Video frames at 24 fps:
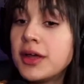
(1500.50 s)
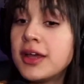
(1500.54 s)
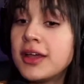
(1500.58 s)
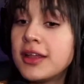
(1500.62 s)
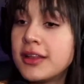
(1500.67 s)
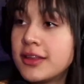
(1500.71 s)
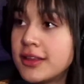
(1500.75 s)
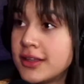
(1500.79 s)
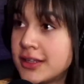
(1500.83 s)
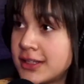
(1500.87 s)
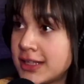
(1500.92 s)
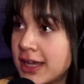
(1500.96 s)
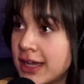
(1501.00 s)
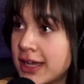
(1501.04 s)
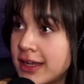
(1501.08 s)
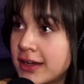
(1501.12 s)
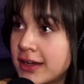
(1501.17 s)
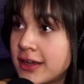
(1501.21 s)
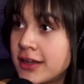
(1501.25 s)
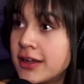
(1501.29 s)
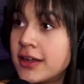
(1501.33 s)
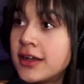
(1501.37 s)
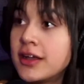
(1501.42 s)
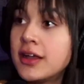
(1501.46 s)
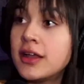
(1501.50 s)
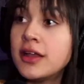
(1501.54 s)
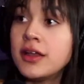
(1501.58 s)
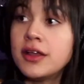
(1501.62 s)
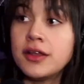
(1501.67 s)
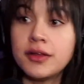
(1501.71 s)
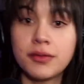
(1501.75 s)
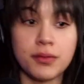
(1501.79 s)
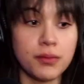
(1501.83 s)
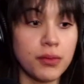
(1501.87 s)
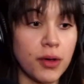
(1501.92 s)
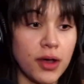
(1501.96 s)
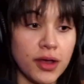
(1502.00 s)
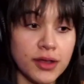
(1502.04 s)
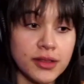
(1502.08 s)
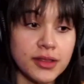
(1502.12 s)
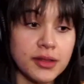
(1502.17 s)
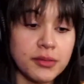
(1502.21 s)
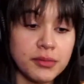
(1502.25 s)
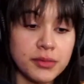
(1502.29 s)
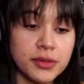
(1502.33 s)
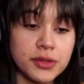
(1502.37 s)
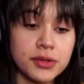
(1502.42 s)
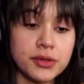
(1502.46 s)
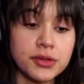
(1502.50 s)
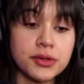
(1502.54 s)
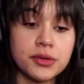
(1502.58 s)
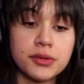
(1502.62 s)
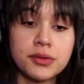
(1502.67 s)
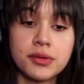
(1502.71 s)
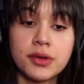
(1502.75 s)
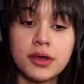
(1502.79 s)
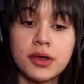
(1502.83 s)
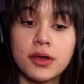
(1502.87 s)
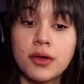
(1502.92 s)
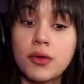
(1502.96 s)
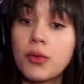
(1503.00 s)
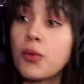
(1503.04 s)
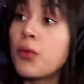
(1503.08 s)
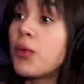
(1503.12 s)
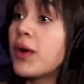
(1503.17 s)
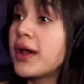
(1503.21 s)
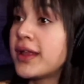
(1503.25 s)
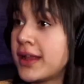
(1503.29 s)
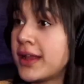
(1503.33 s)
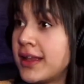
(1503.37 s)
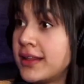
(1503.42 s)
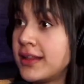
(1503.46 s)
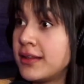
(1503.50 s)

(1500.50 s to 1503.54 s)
the data, walk them through what